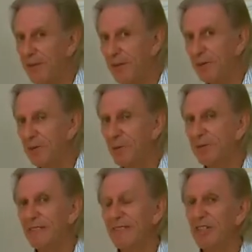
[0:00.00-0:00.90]
thing I would
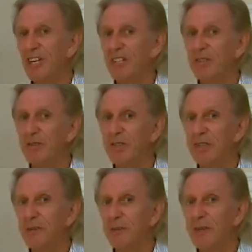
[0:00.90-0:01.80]
want to suggest to
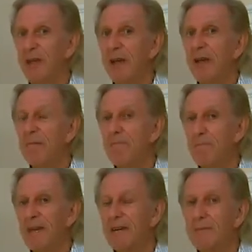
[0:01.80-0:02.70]
you,
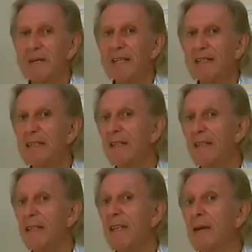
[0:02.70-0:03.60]
bear in mind
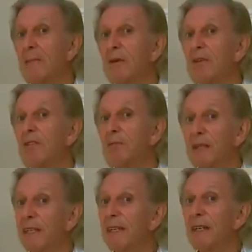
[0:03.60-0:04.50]
that the amount of
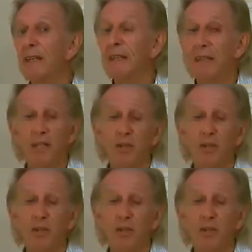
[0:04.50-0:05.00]
money that